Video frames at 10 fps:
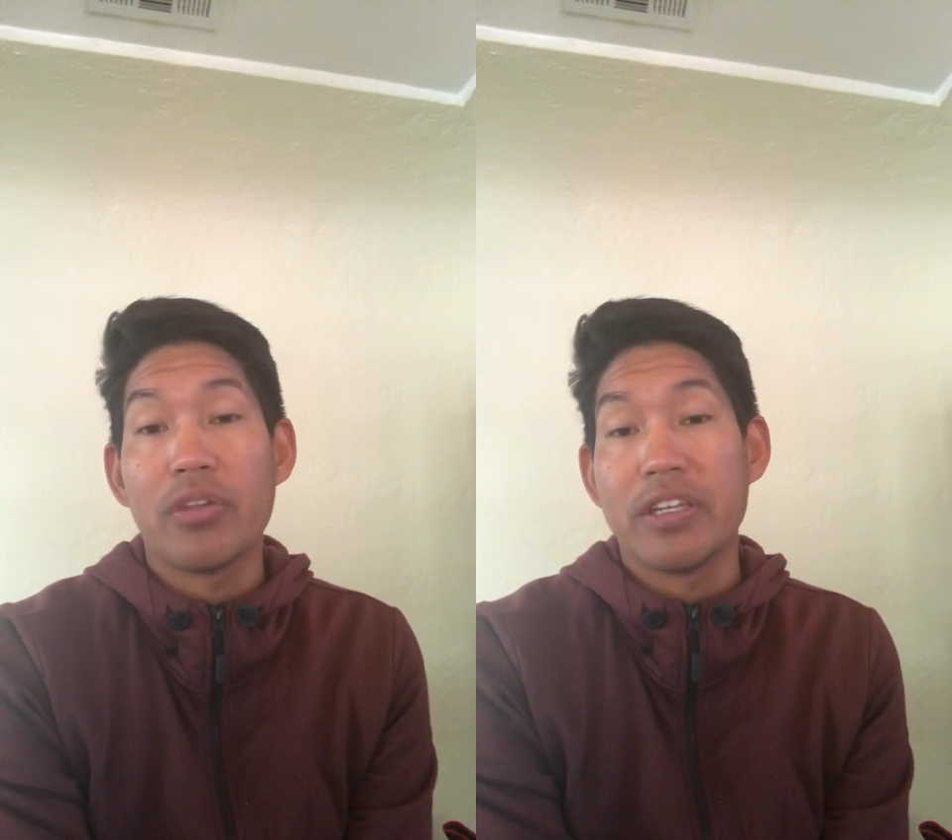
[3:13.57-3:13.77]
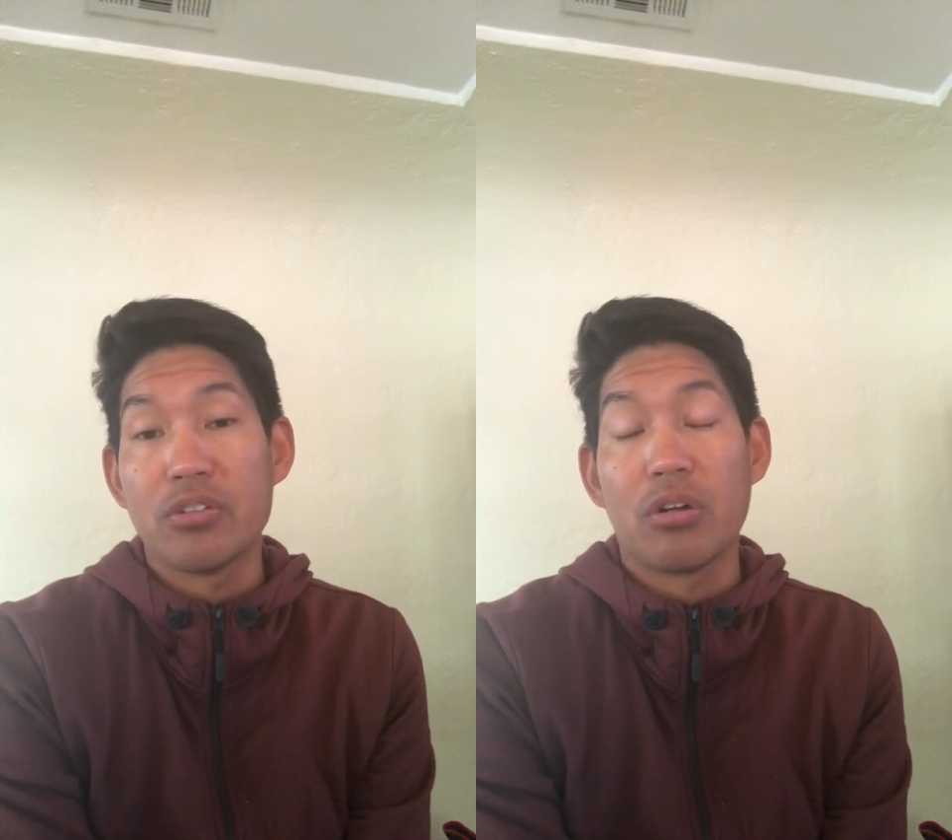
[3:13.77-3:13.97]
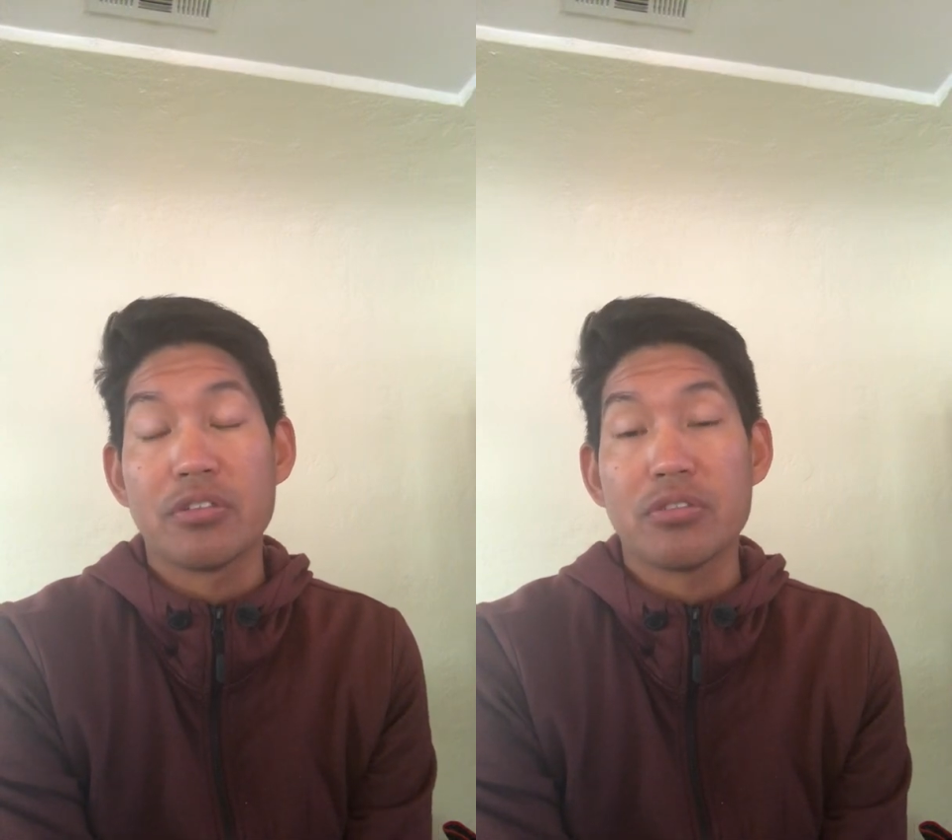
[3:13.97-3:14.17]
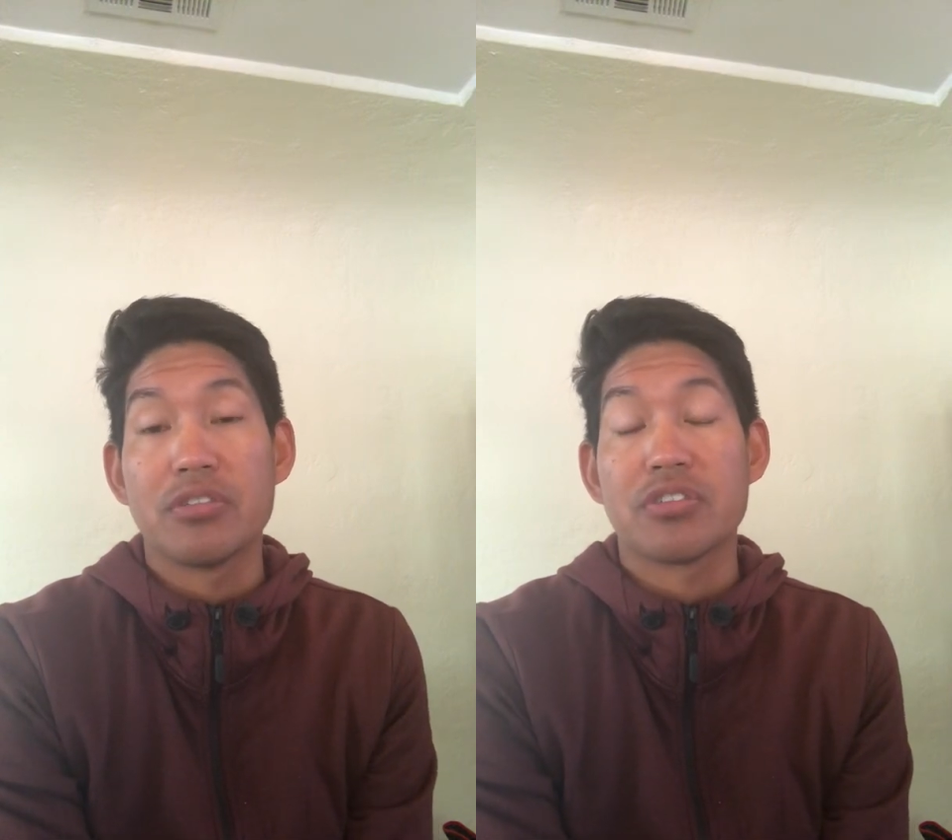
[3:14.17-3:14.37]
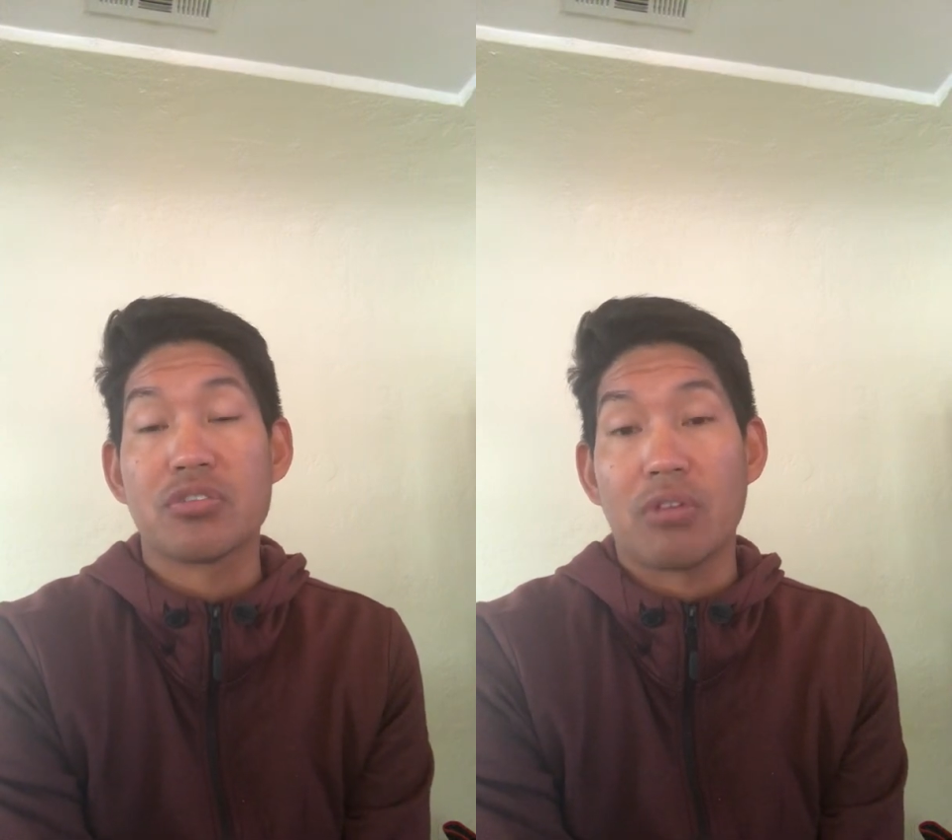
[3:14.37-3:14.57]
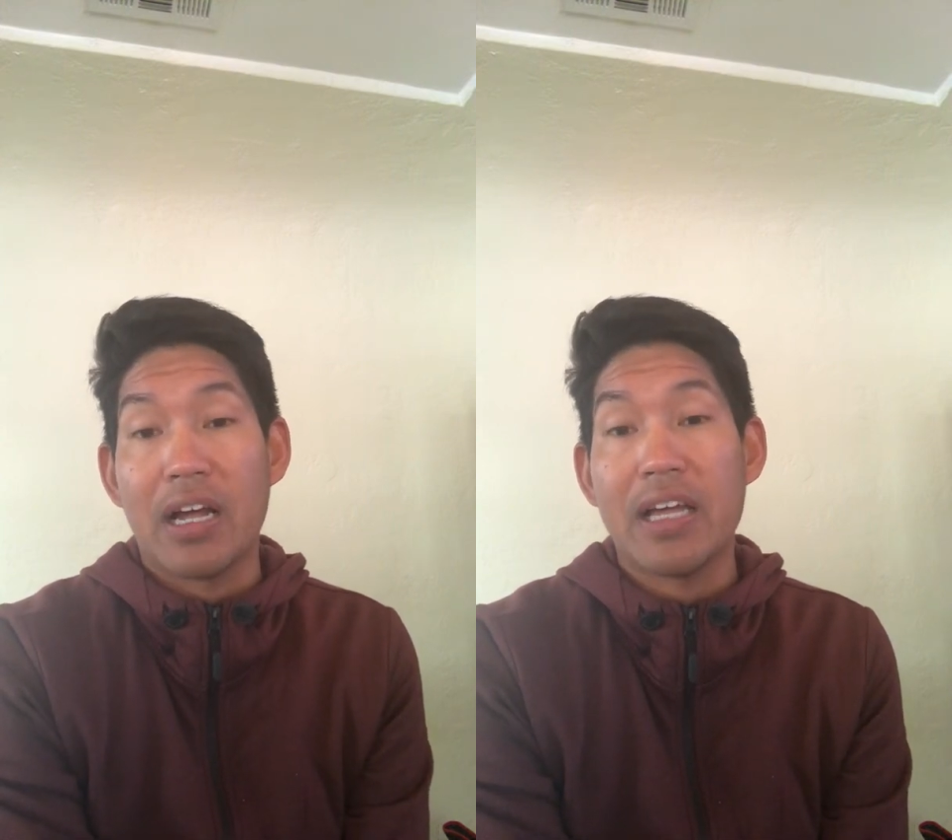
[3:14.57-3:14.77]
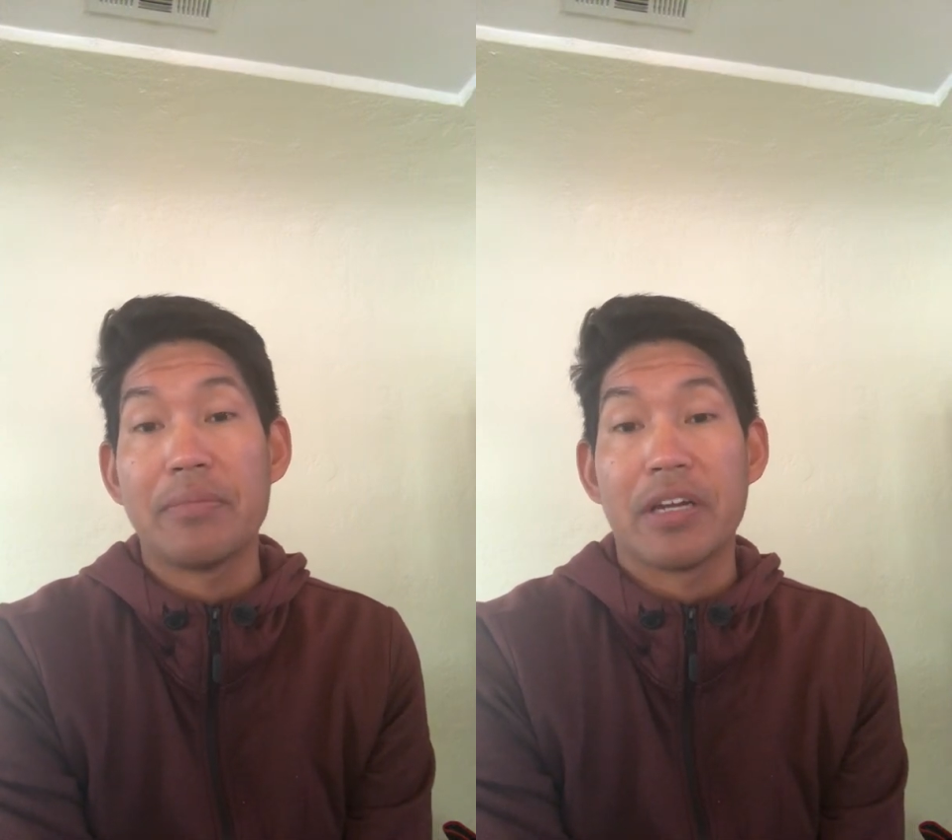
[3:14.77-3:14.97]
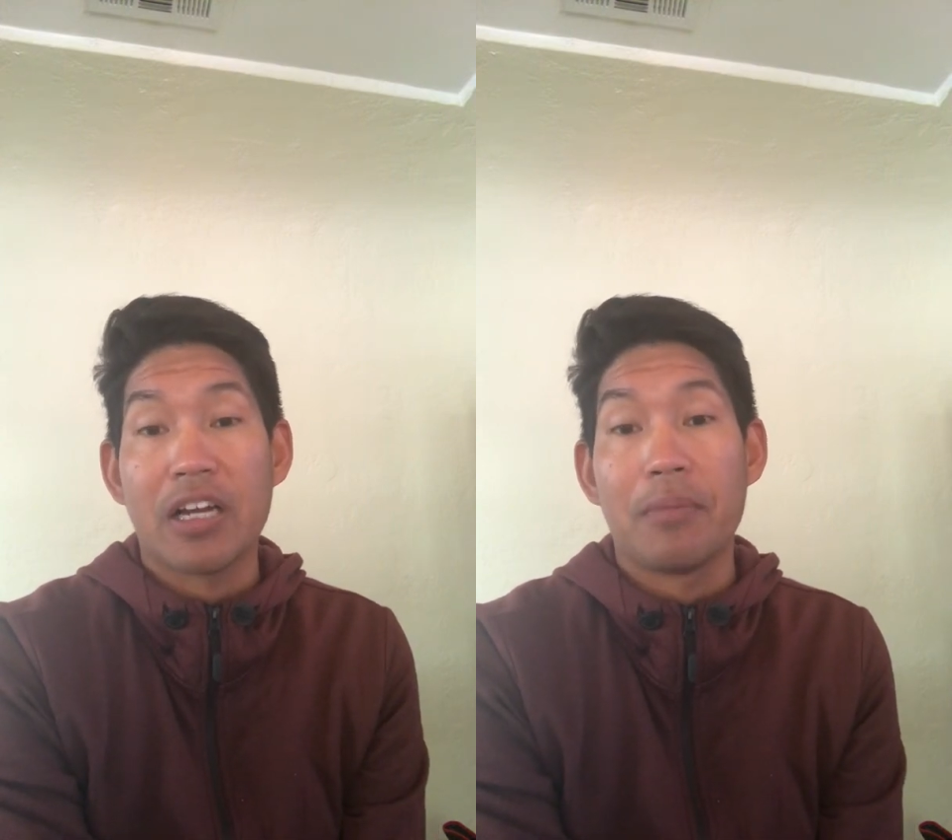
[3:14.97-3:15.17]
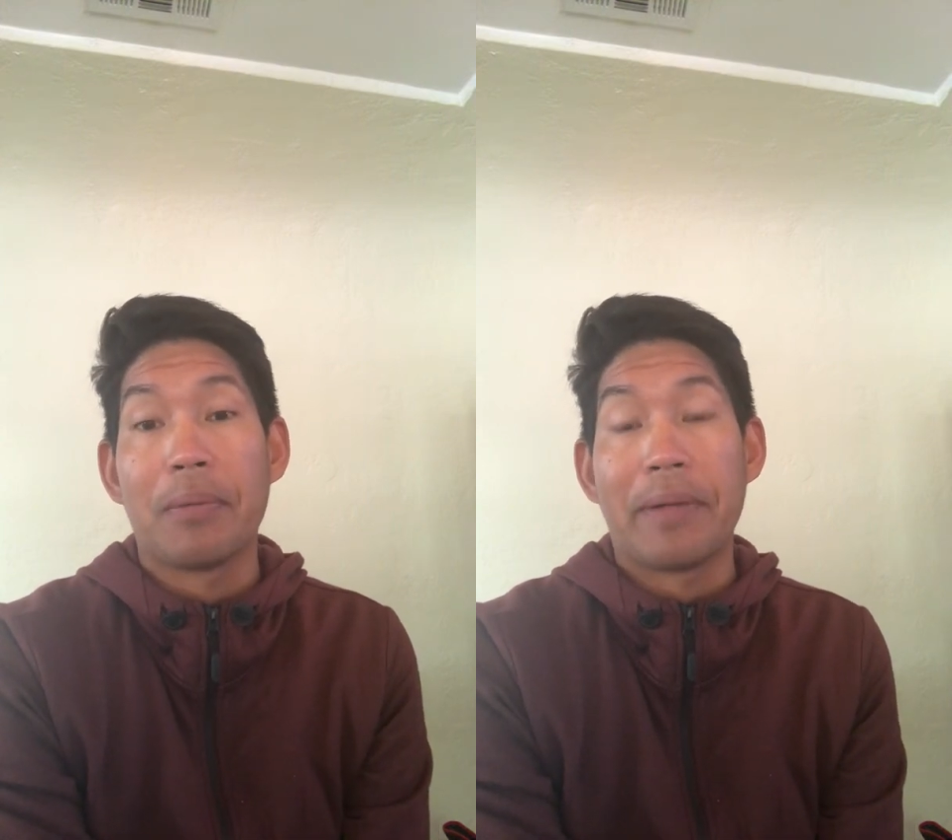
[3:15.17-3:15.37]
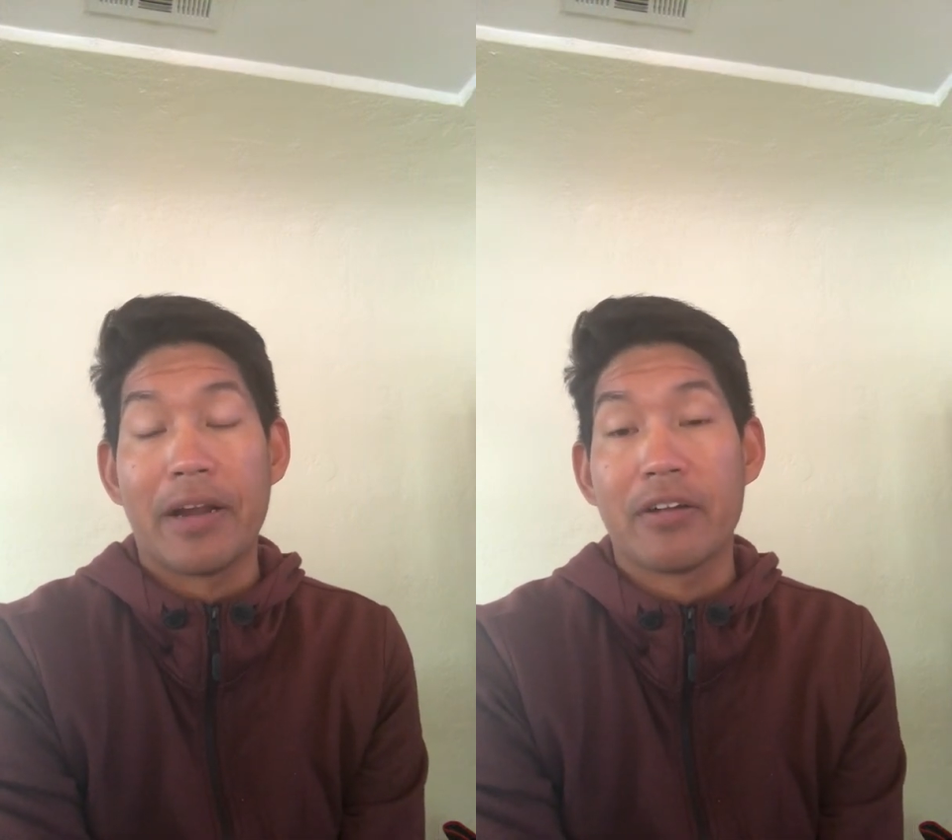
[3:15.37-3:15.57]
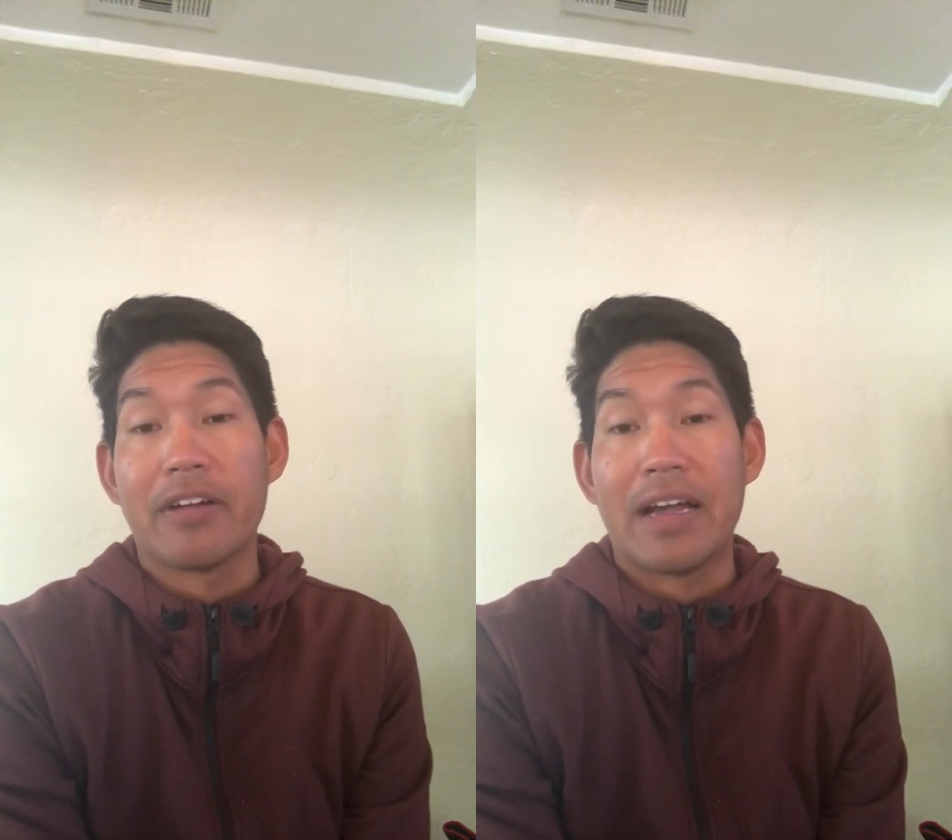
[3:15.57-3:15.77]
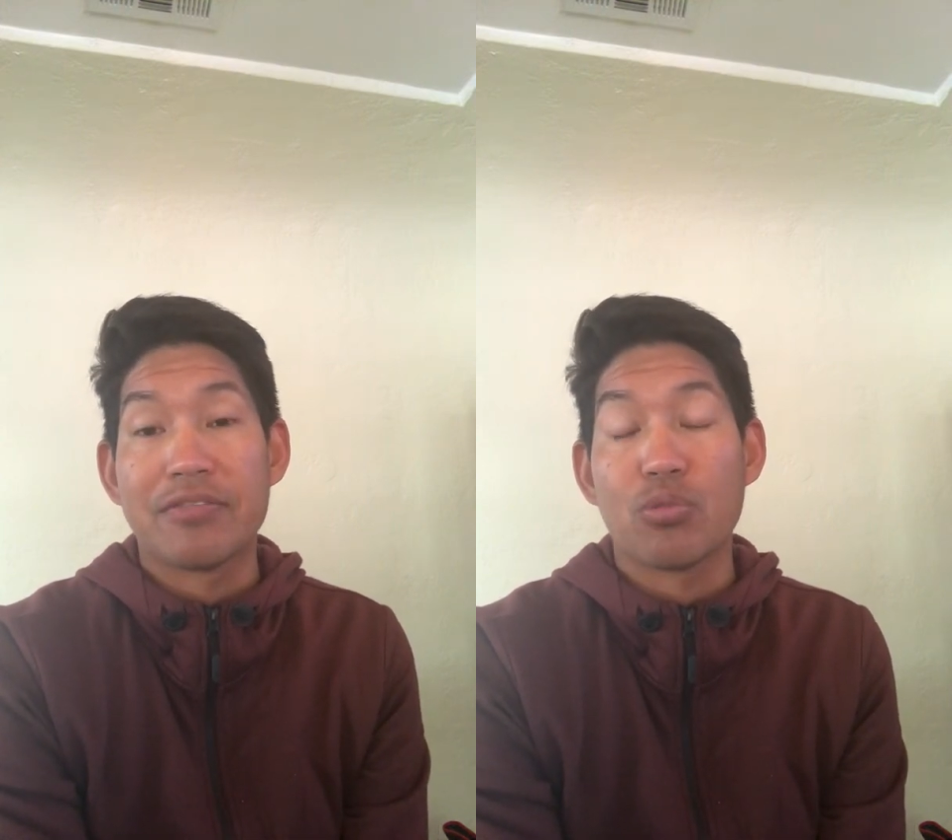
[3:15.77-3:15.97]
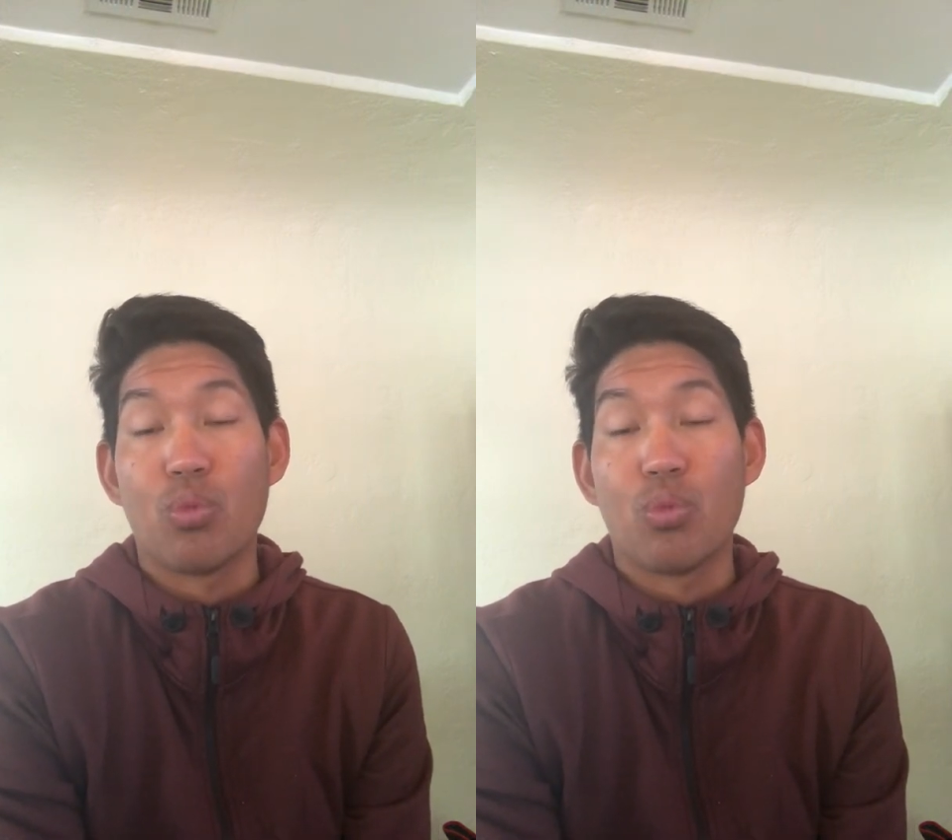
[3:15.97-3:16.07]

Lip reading: and then you'll also describe in a couple paragraphs